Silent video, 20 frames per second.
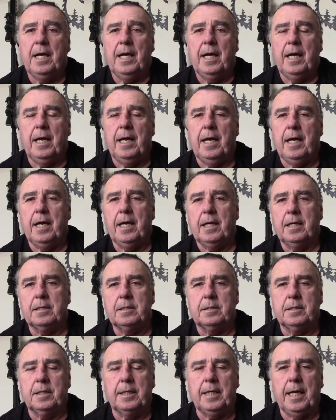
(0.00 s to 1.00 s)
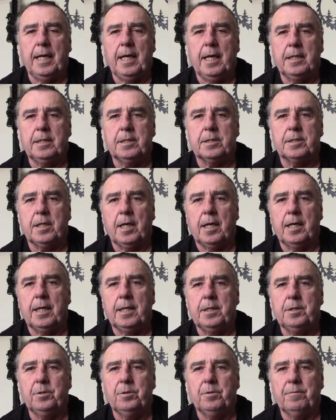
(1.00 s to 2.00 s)
and today I just thought
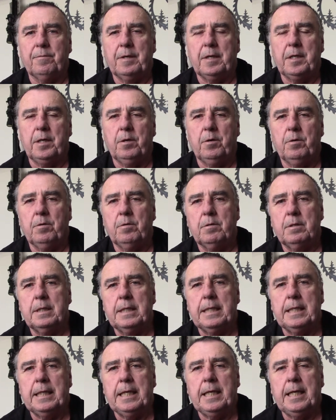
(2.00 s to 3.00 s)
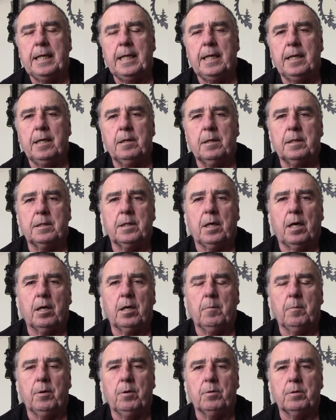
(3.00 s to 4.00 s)
I'd do a video and talk
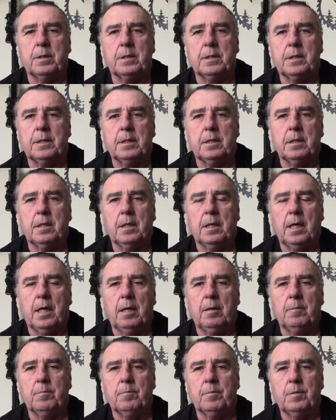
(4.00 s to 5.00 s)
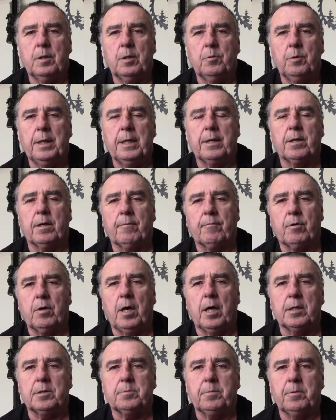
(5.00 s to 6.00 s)
about recurve
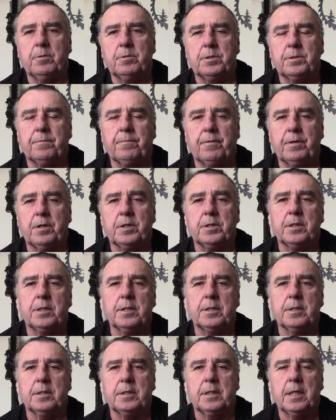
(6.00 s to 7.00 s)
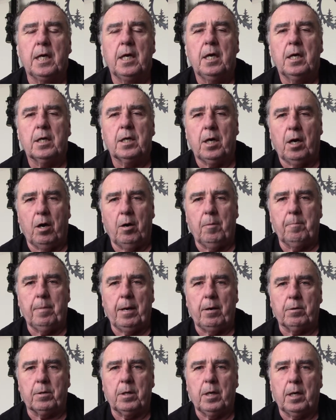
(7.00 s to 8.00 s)
crossbows versus
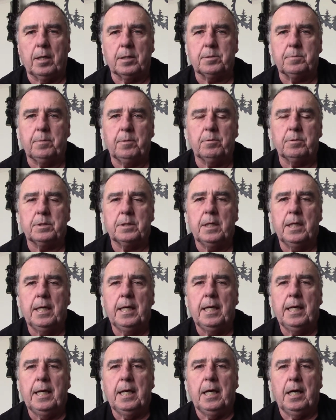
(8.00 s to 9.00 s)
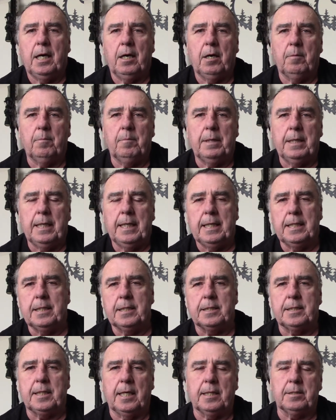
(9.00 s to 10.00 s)
compound crossbows, in the
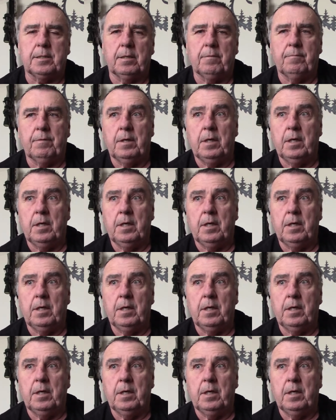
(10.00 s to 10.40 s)
sense of,